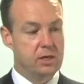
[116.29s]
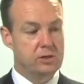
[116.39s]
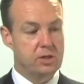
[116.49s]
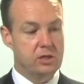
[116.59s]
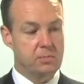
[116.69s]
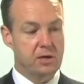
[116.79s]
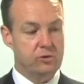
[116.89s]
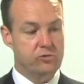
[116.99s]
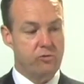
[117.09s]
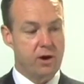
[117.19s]

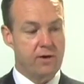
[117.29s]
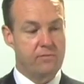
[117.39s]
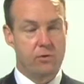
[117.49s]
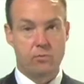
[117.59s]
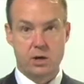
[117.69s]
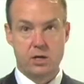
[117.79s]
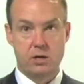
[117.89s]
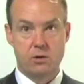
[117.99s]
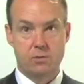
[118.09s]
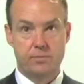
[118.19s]
suspect's drive right
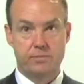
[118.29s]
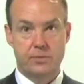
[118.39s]
here.